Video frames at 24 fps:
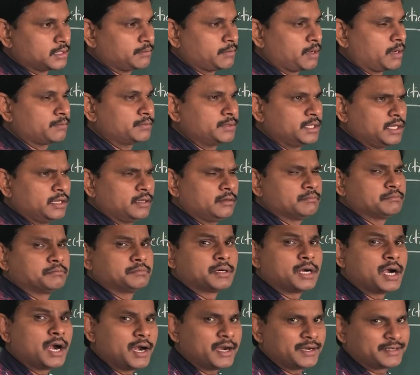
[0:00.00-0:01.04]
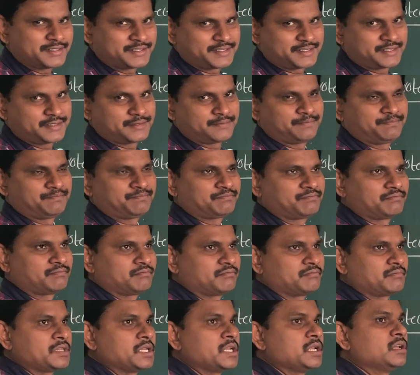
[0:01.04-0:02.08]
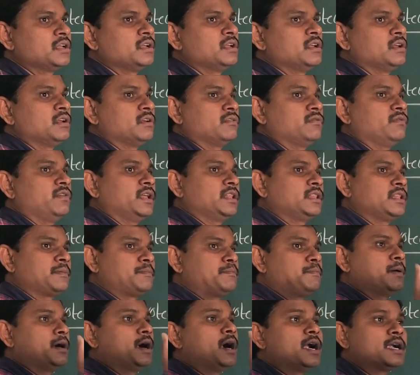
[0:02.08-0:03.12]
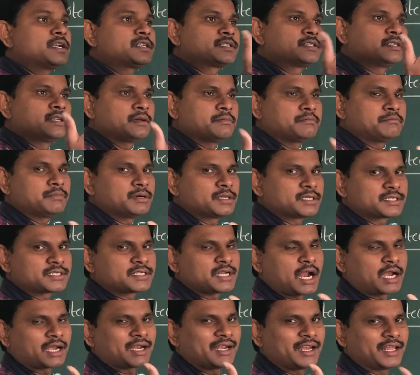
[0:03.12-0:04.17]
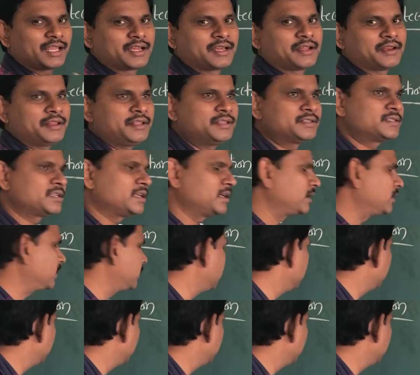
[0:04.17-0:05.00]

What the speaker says: of the birds. Where the birds numbers started decreasing,